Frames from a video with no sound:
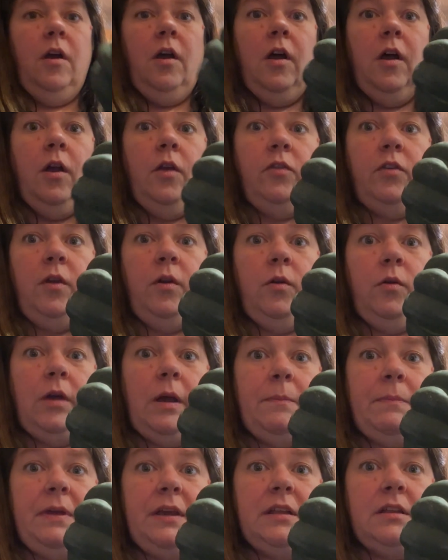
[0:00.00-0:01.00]
Also,
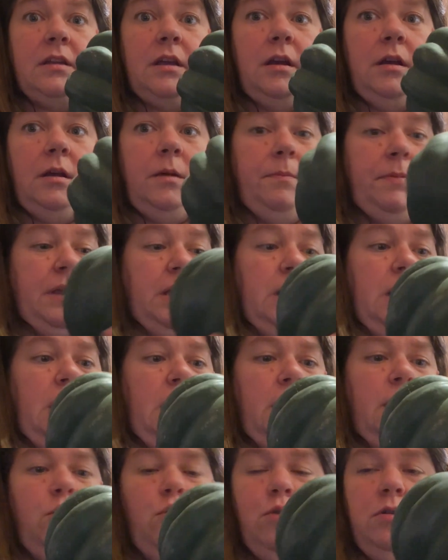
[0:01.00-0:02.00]
I picked up an
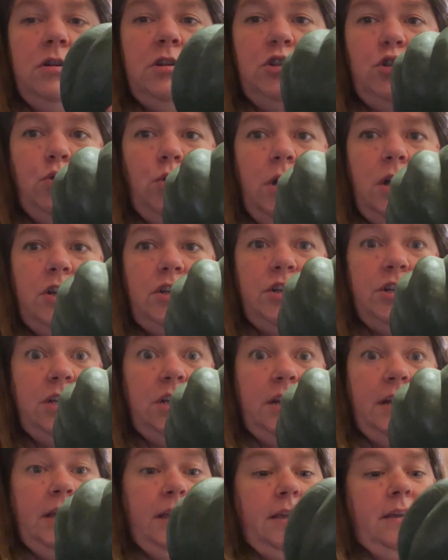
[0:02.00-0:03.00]
acorn squash
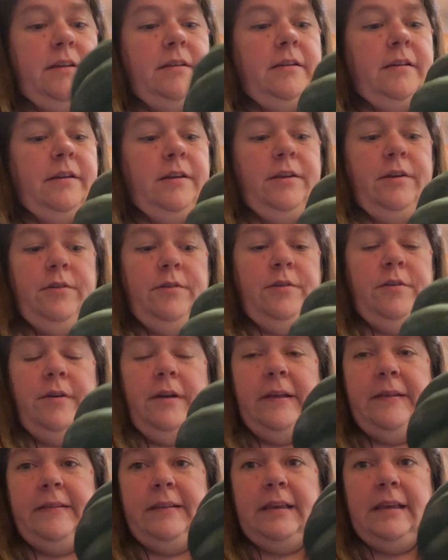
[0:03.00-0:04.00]
today. I know,
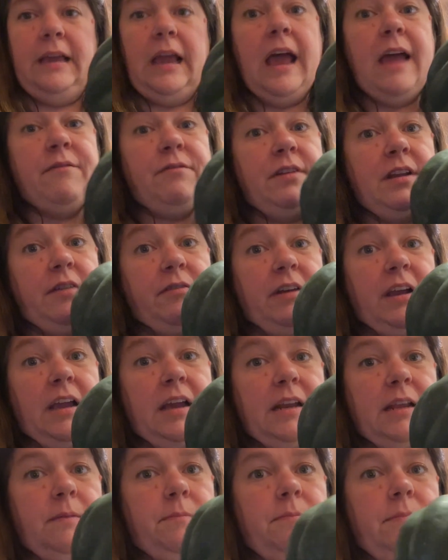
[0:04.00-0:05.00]
crazy. I've never
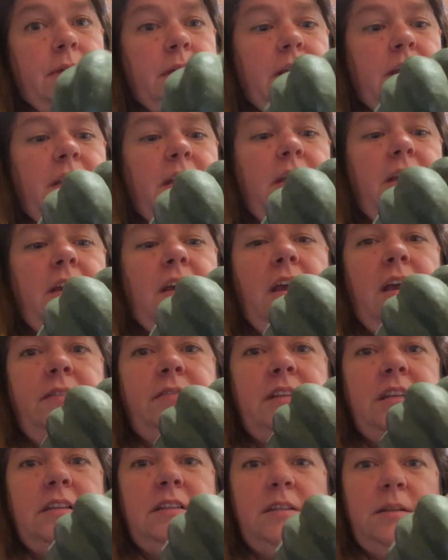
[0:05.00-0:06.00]
had it, but I've
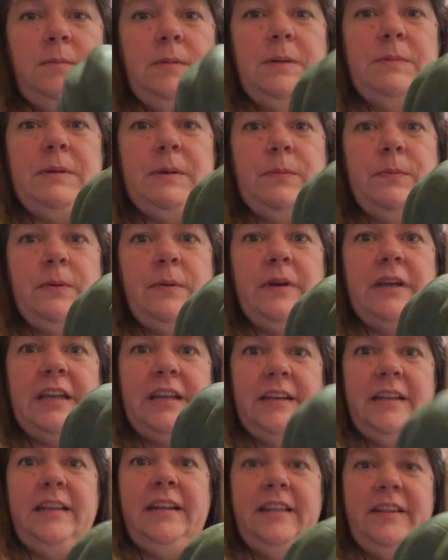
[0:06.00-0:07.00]
seen so many people
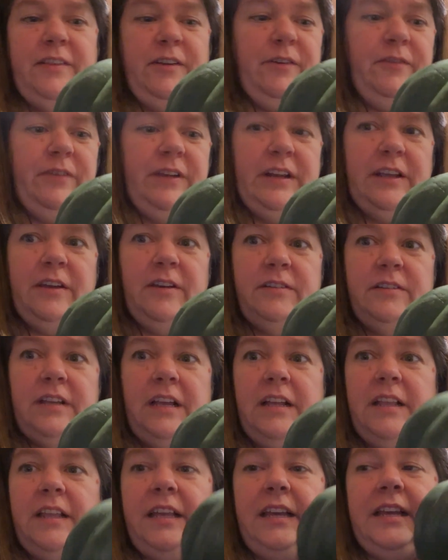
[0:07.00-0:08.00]
eating it in their videos
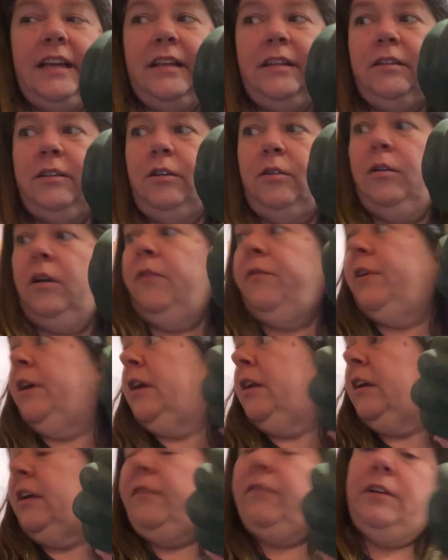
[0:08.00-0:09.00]
lately, and so I
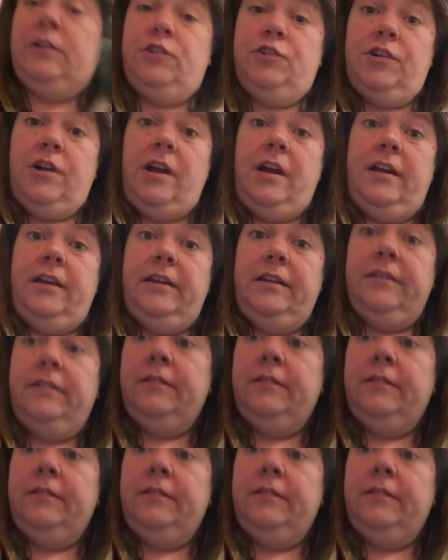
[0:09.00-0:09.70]
figured I'd give it a try.